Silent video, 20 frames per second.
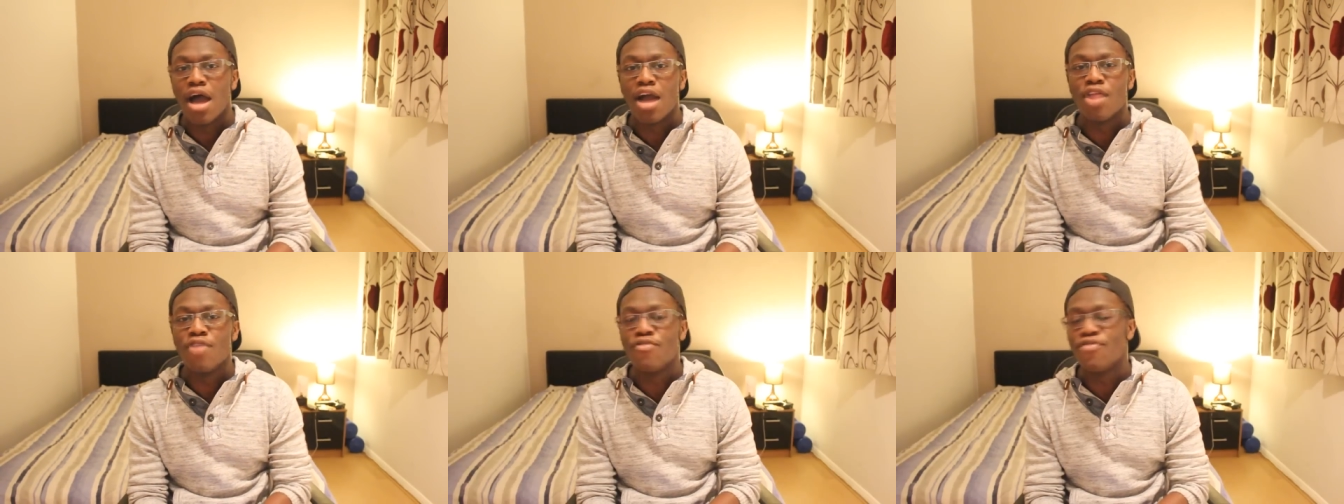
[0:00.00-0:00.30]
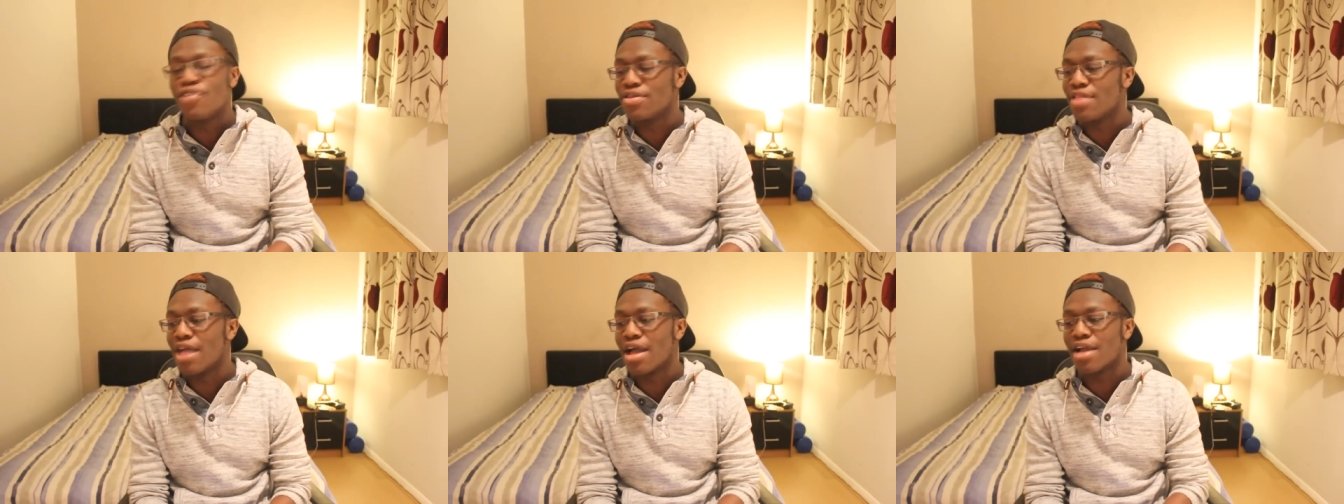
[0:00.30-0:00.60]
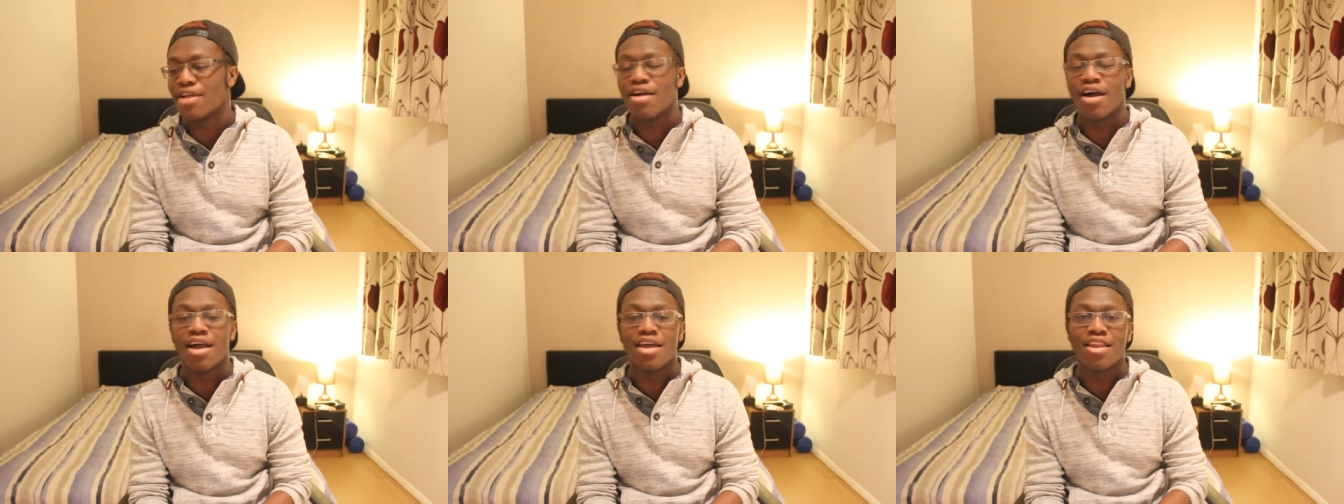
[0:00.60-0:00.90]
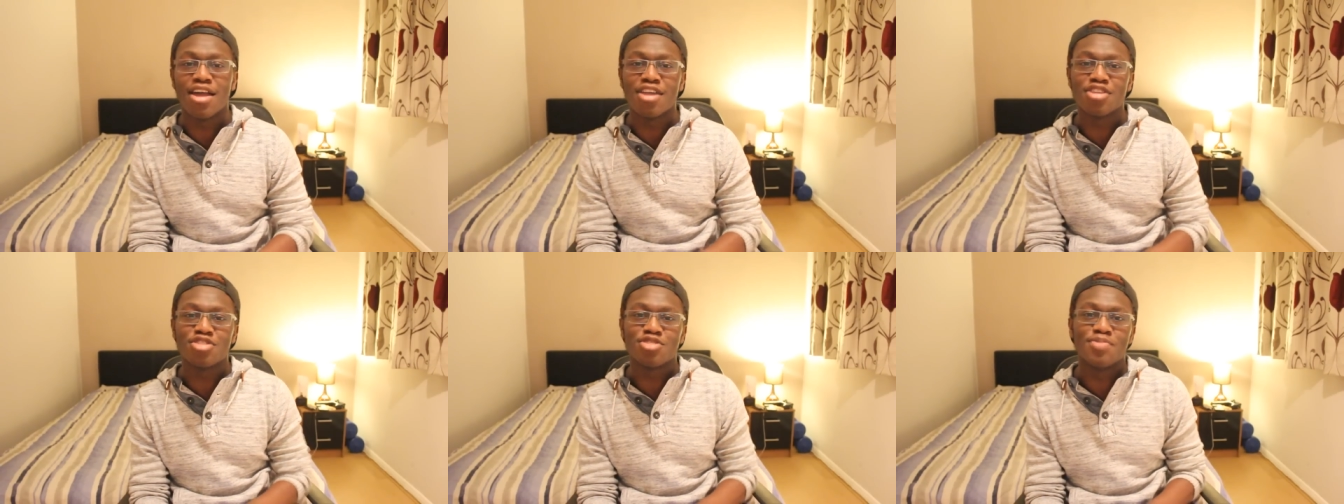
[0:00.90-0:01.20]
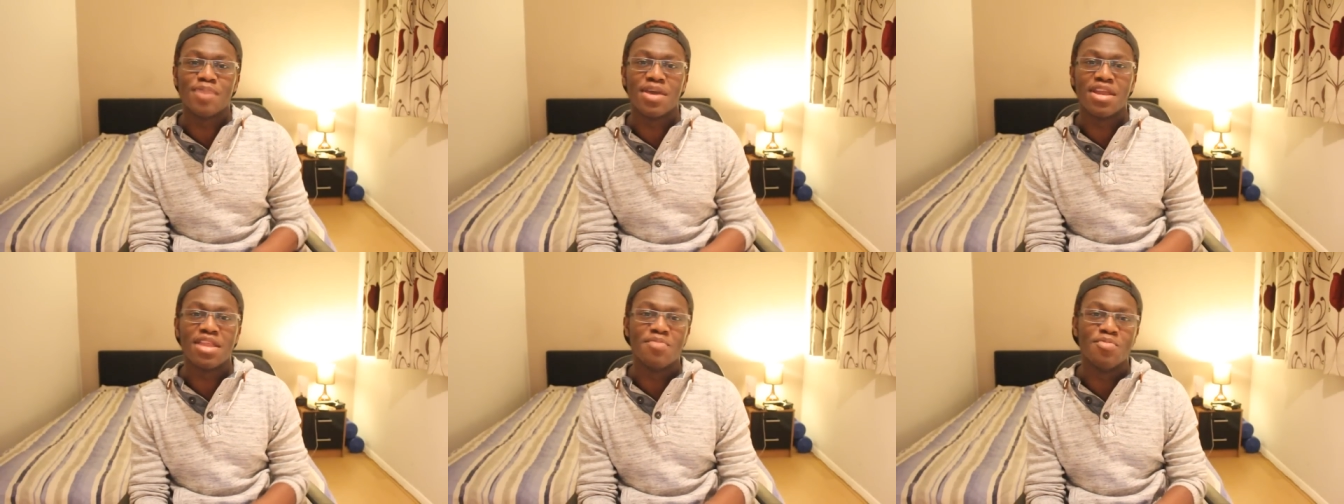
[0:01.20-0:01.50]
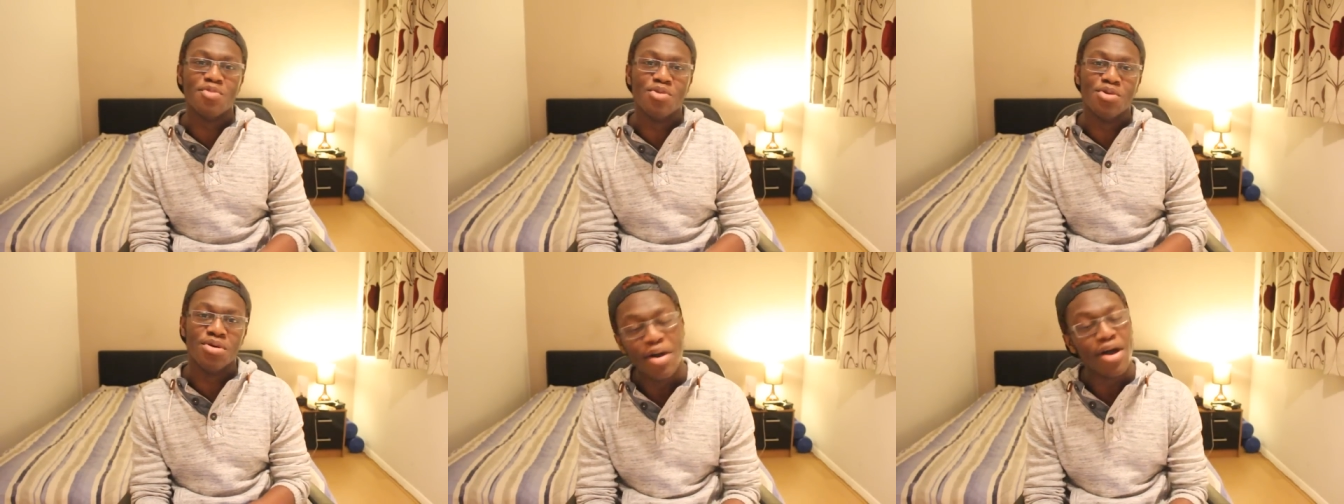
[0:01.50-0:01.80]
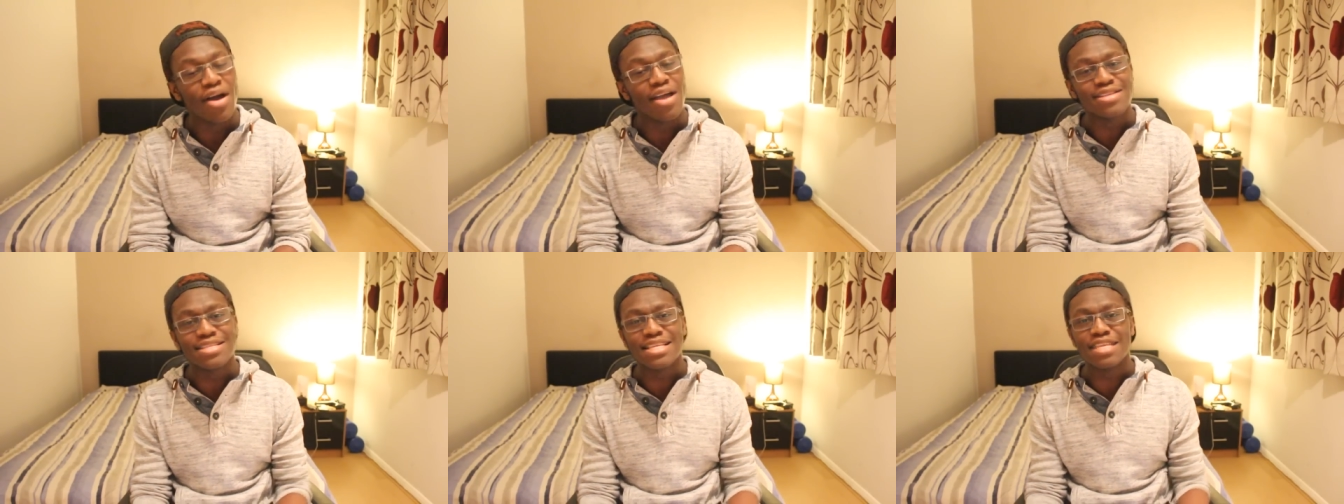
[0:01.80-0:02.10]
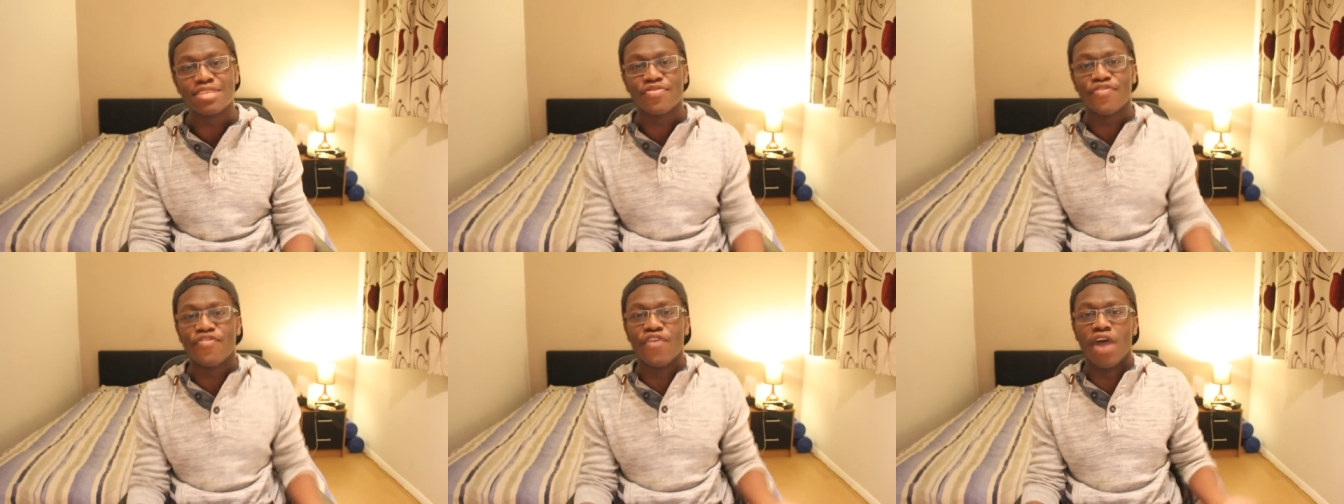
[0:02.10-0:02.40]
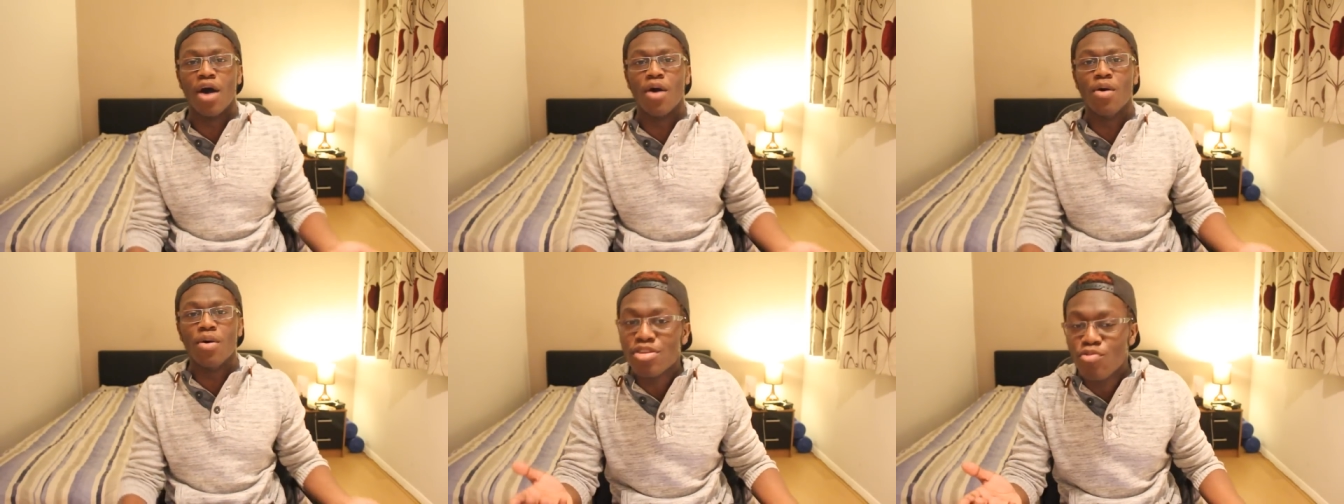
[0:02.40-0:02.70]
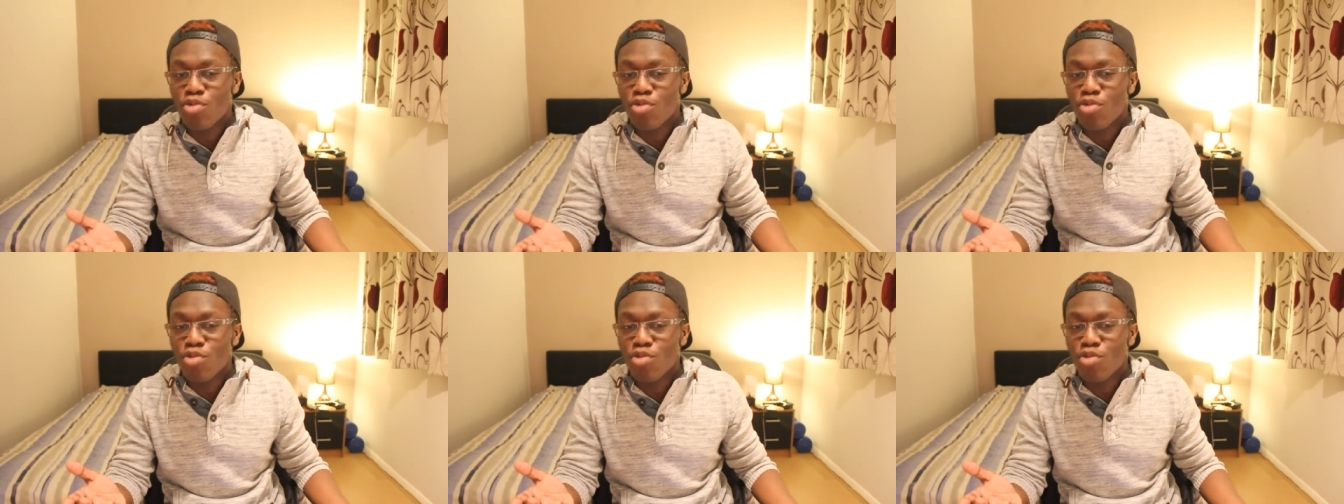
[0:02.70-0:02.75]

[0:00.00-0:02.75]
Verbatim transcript: I don't think that guy likes me anymore. Well, it's his fault.